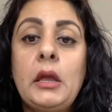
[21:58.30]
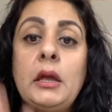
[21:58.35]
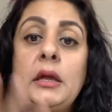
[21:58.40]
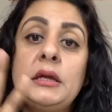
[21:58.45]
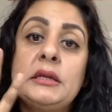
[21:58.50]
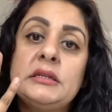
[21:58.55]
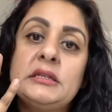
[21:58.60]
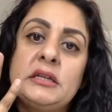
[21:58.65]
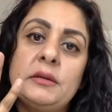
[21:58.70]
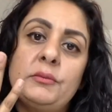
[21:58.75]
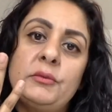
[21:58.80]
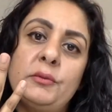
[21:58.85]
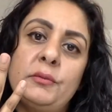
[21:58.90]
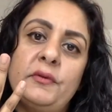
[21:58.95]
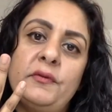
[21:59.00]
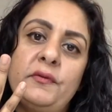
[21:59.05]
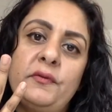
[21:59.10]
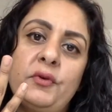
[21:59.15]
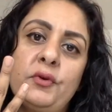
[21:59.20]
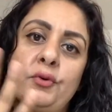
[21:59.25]
Tip number
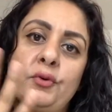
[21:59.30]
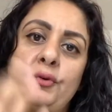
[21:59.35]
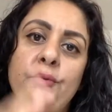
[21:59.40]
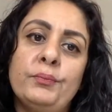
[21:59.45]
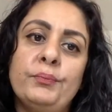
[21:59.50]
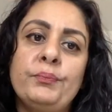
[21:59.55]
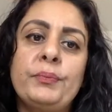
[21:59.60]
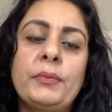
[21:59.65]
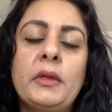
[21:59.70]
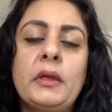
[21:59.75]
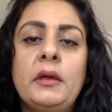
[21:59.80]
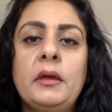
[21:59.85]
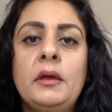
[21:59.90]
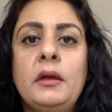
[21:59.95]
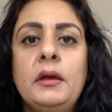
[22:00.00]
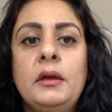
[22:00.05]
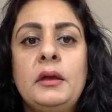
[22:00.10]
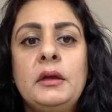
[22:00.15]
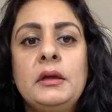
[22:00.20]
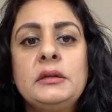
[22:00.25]
4,
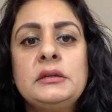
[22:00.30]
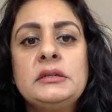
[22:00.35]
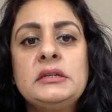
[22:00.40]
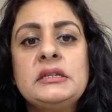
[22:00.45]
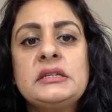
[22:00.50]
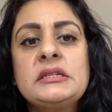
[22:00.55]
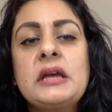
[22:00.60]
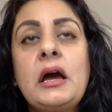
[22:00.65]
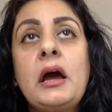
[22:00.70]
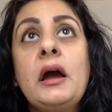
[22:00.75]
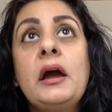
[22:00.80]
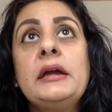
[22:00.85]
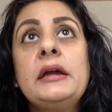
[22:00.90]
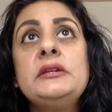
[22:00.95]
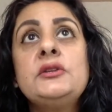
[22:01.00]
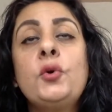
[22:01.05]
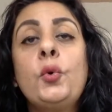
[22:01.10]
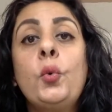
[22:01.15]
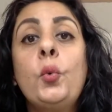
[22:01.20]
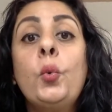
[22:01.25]

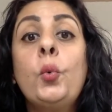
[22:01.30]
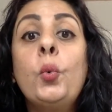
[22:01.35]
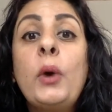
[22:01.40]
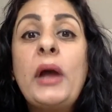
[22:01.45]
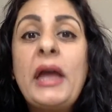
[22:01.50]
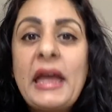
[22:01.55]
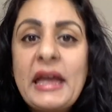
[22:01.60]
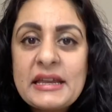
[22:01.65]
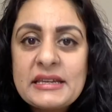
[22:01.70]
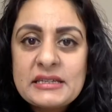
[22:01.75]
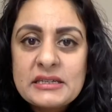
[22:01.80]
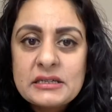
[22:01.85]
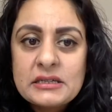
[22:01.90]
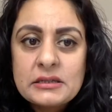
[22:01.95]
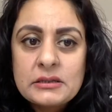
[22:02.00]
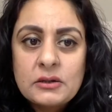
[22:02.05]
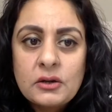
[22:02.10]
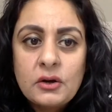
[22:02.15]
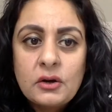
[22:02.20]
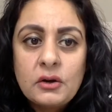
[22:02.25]
decide where to
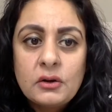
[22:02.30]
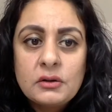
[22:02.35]
start.